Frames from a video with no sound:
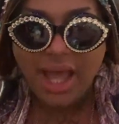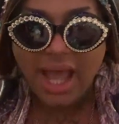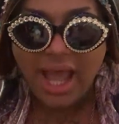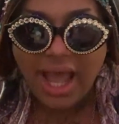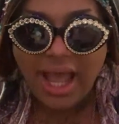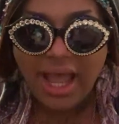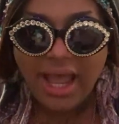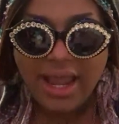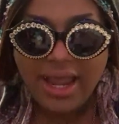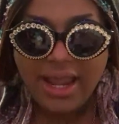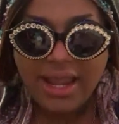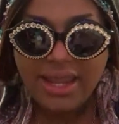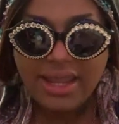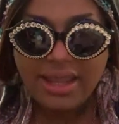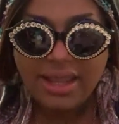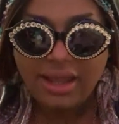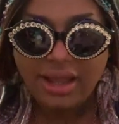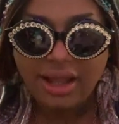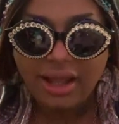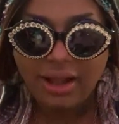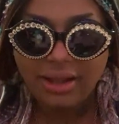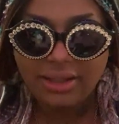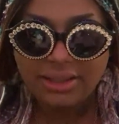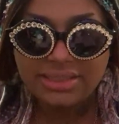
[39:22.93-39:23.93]
I
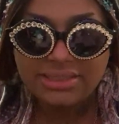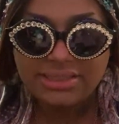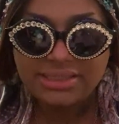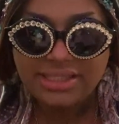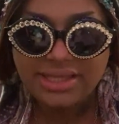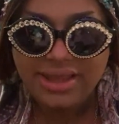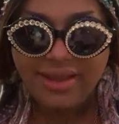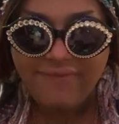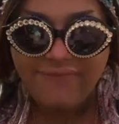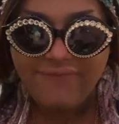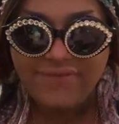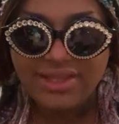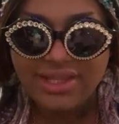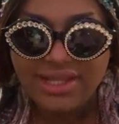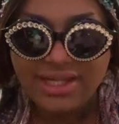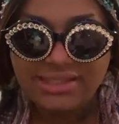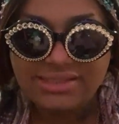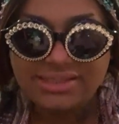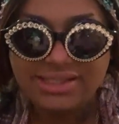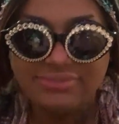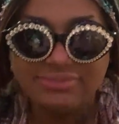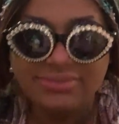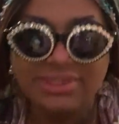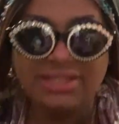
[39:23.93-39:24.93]
honestly, I feel like
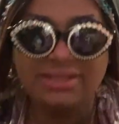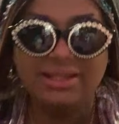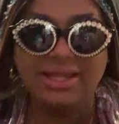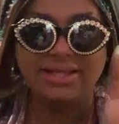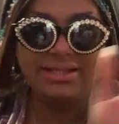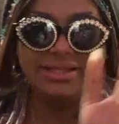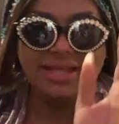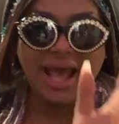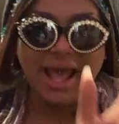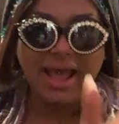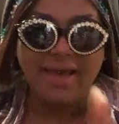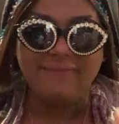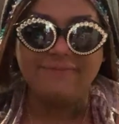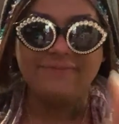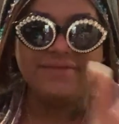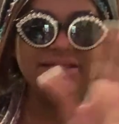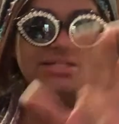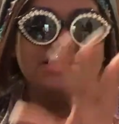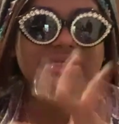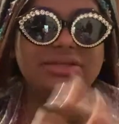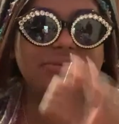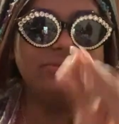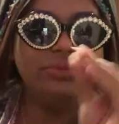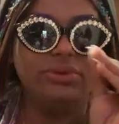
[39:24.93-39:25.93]
something like that,
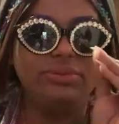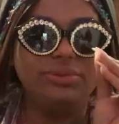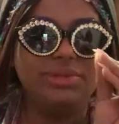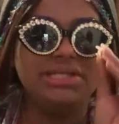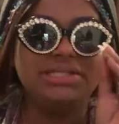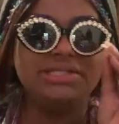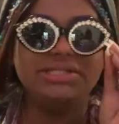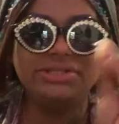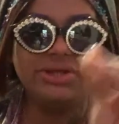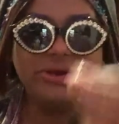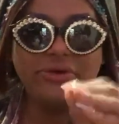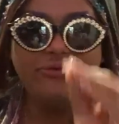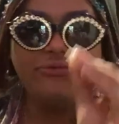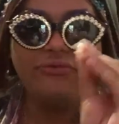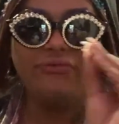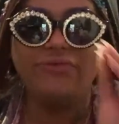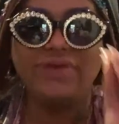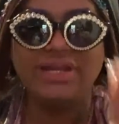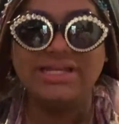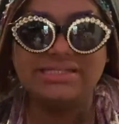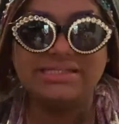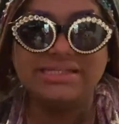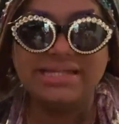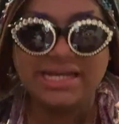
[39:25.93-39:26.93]
Vixen would be so
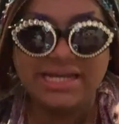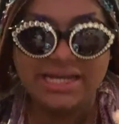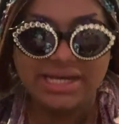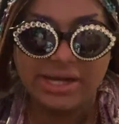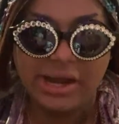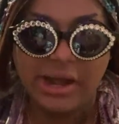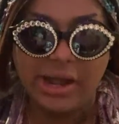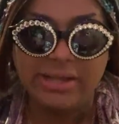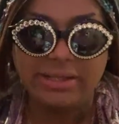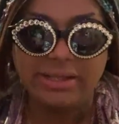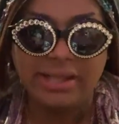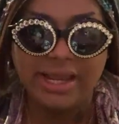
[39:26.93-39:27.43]
fixated on.